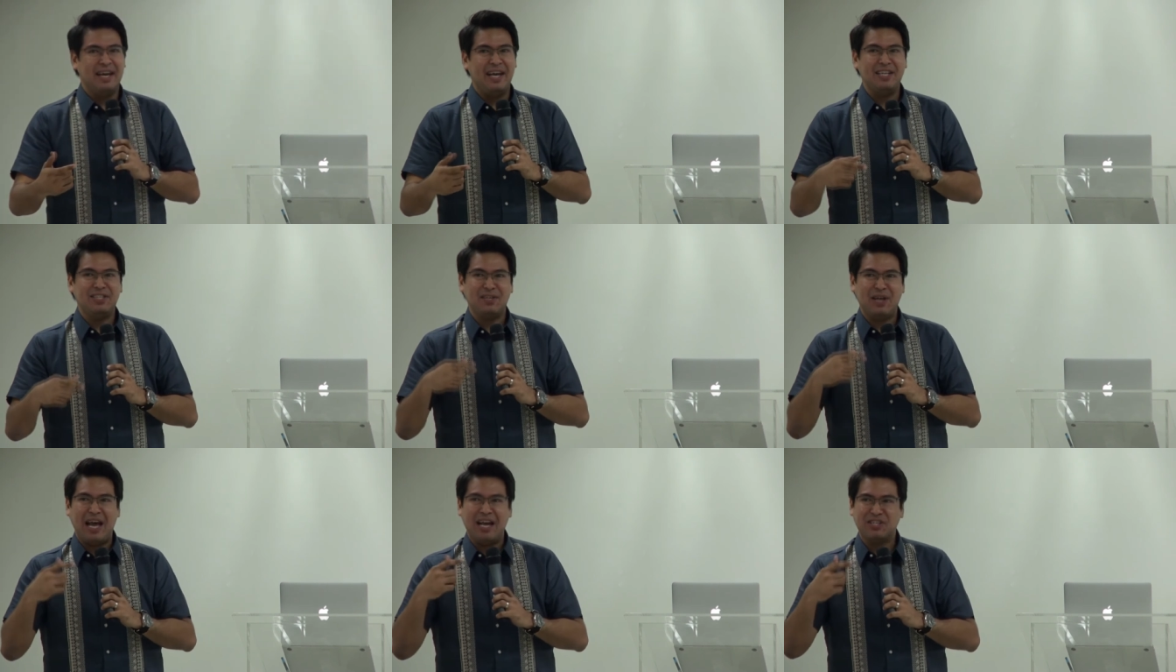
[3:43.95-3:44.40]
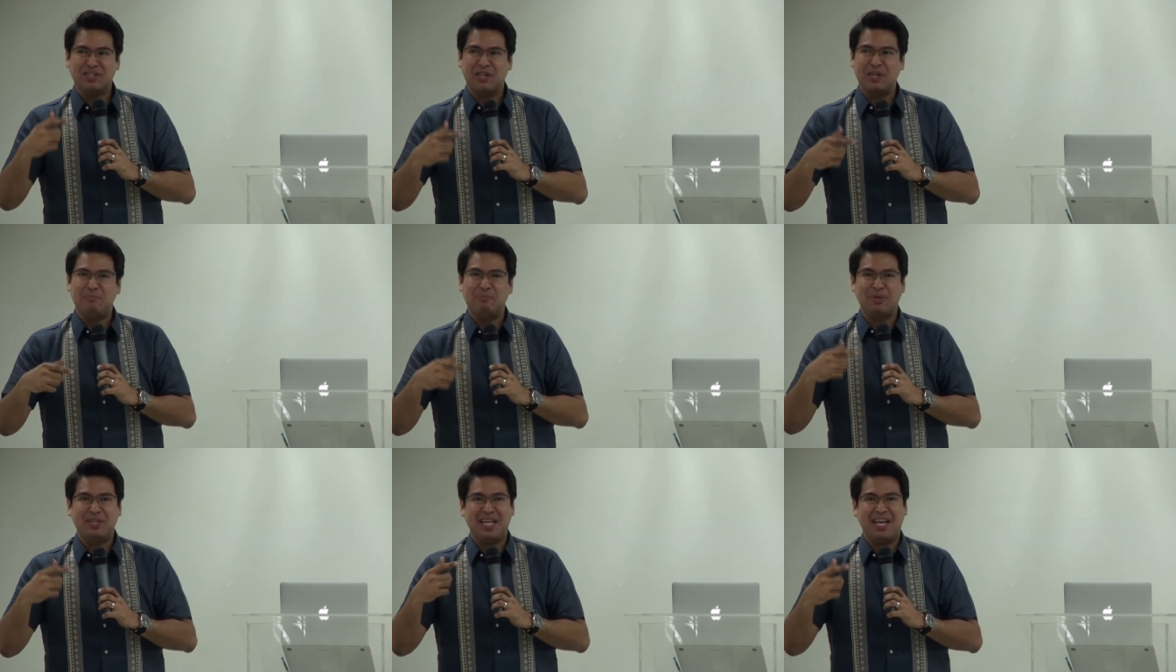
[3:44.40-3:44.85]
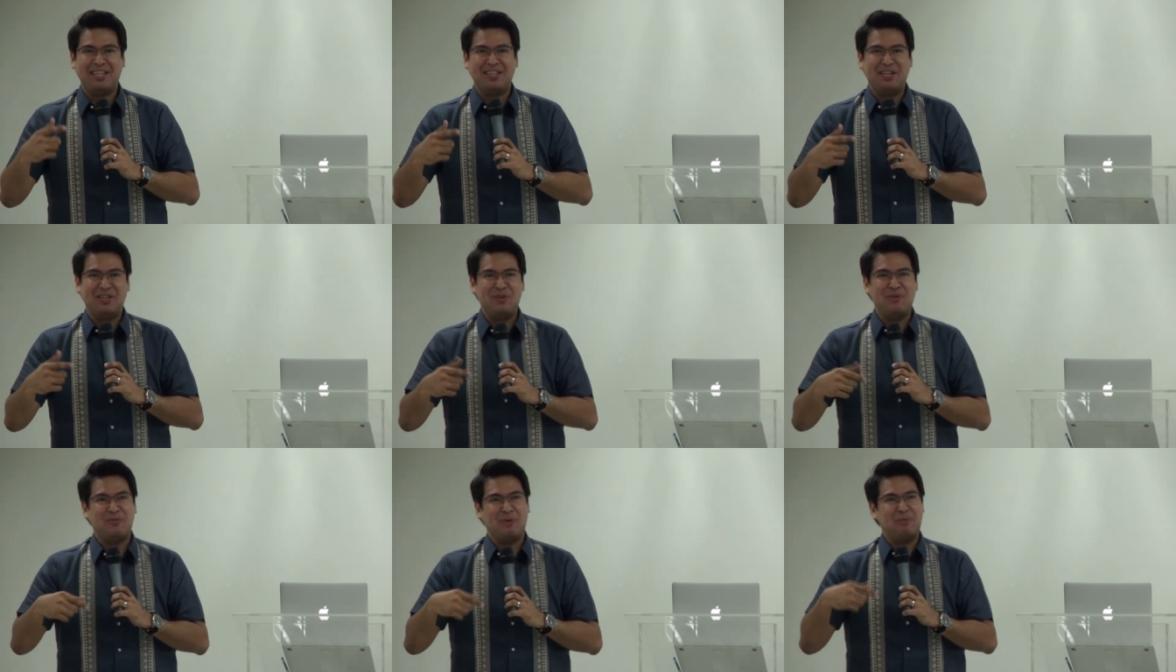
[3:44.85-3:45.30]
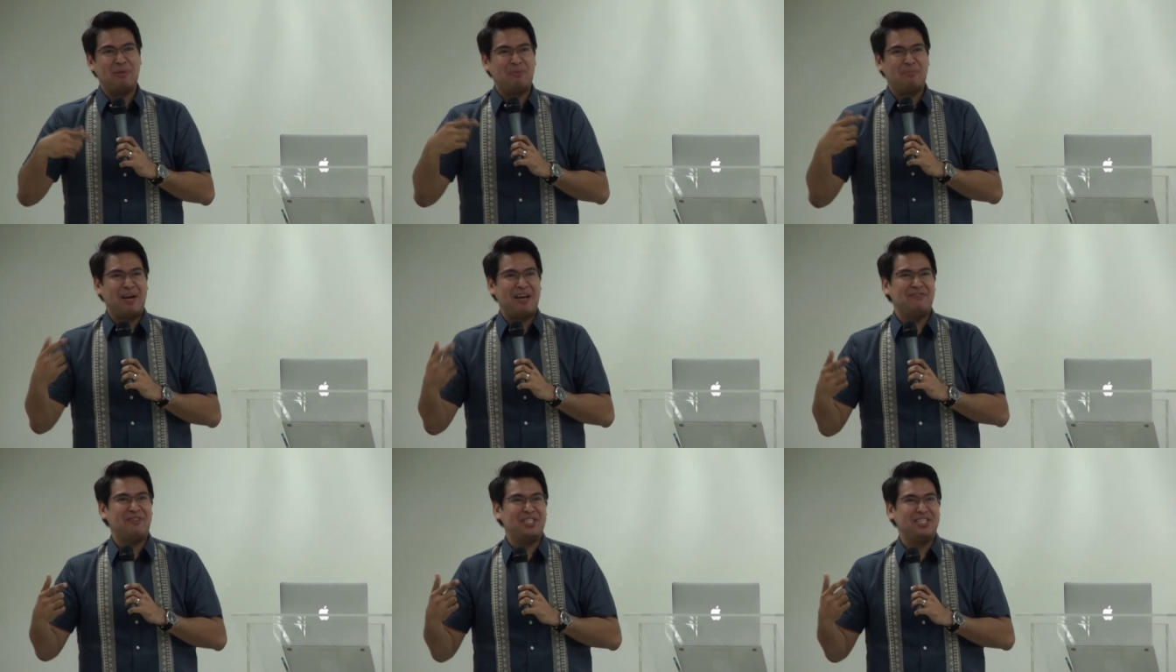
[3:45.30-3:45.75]
It's actually protecting you from
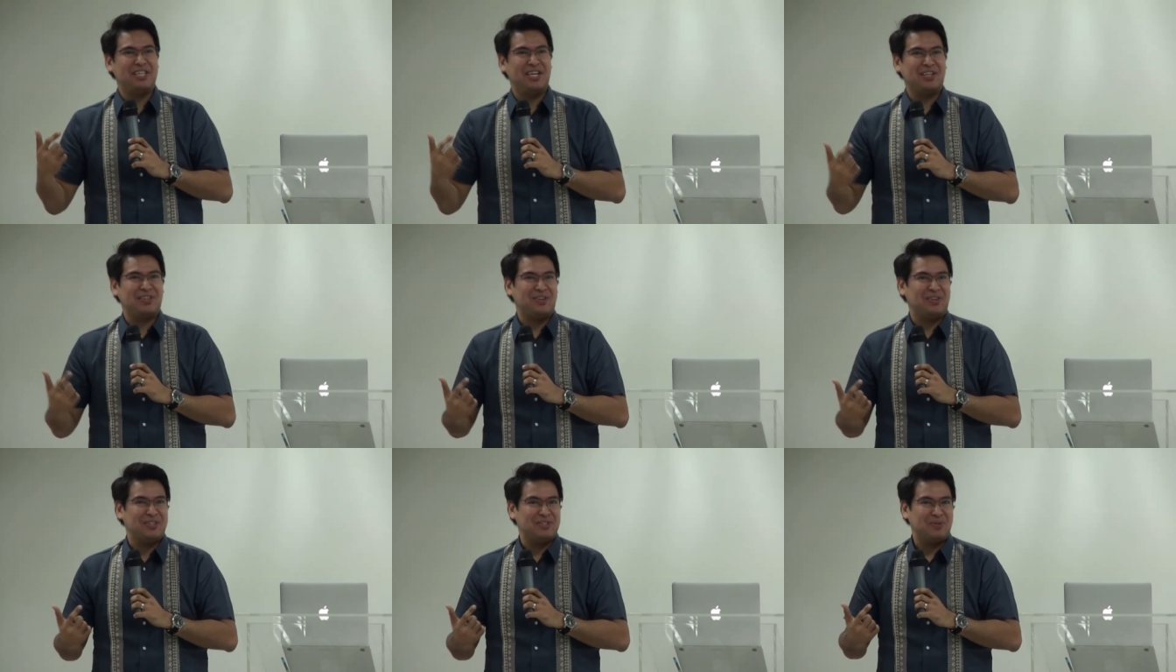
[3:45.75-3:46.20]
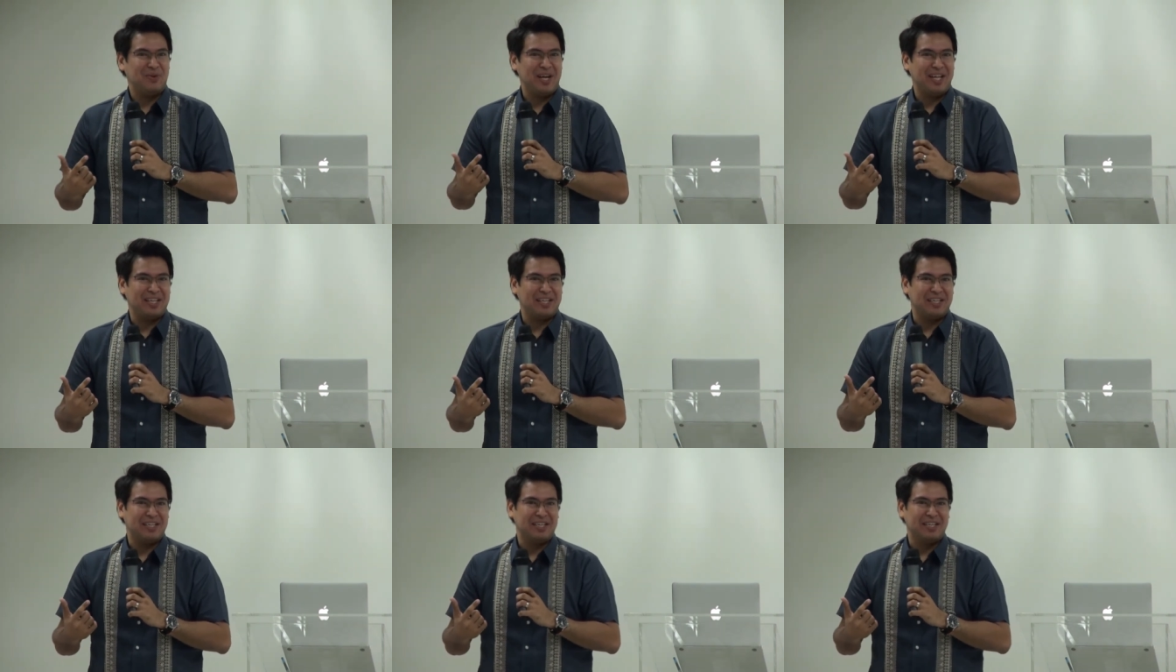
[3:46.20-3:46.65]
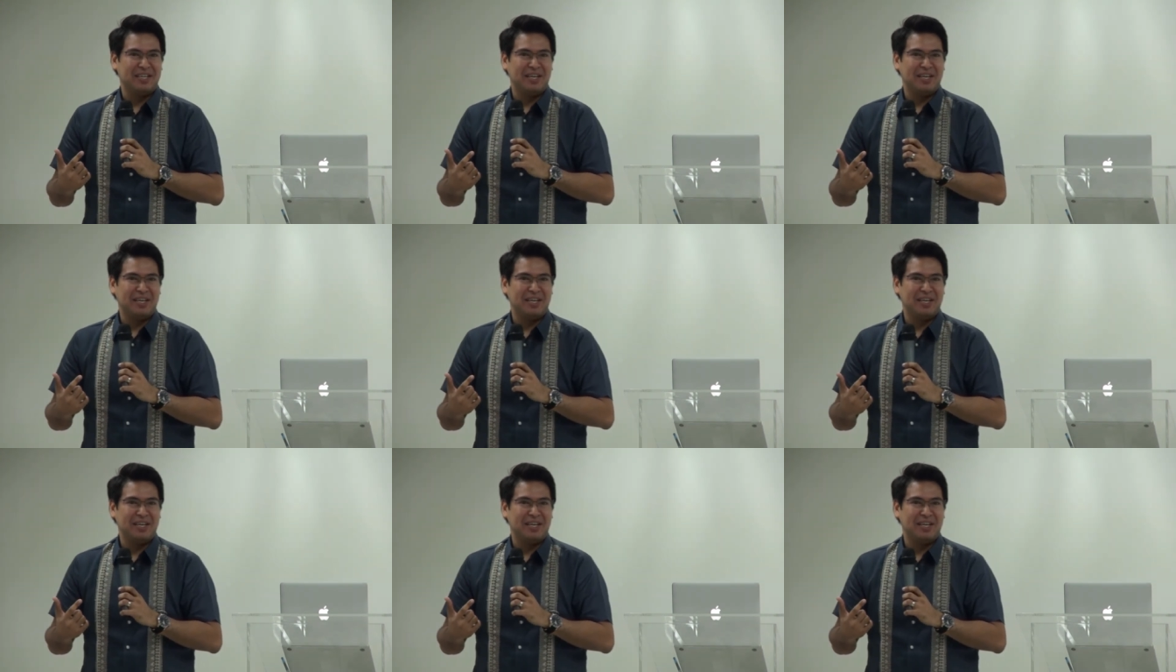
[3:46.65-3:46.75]
the private sector as well.